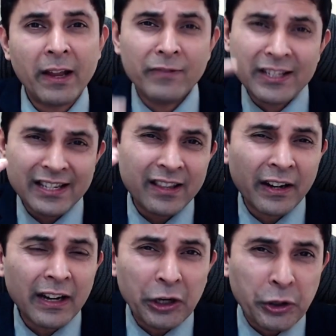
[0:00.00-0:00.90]
This is the
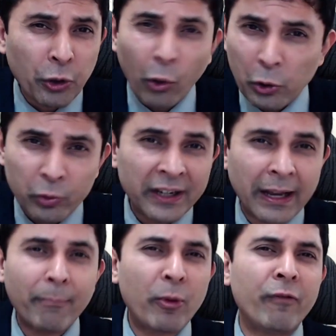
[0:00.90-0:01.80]
real door to the
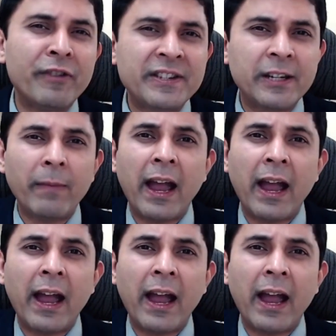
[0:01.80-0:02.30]
temple of wisdom.